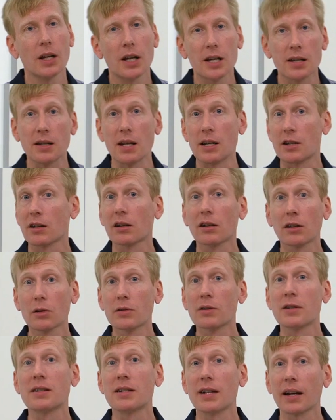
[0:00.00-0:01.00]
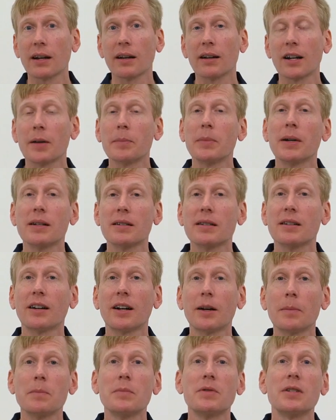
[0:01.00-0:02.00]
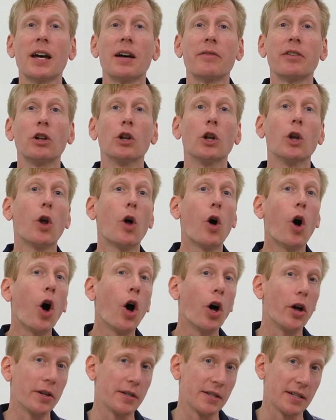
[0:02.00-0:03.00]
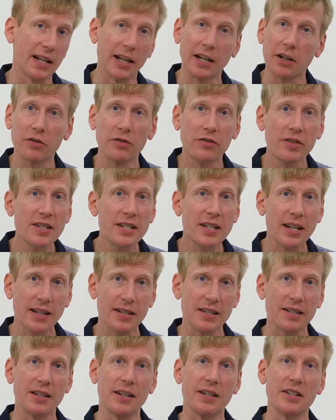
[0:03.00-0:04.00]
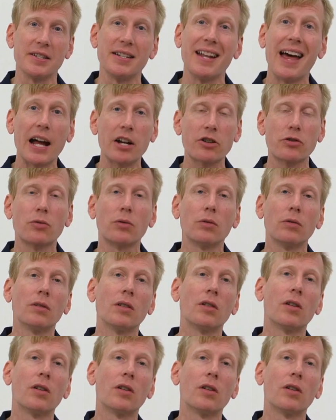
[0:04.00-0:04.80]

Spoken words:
is as close as economics comes to having laws like physics does, natural